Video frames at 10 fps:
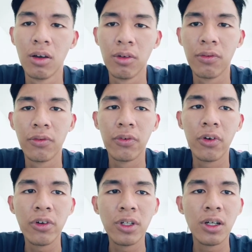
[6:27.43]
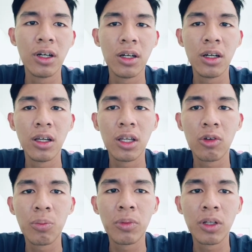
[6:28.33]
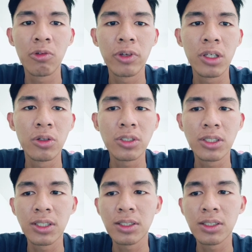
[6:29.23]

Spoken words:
For the equipment we use is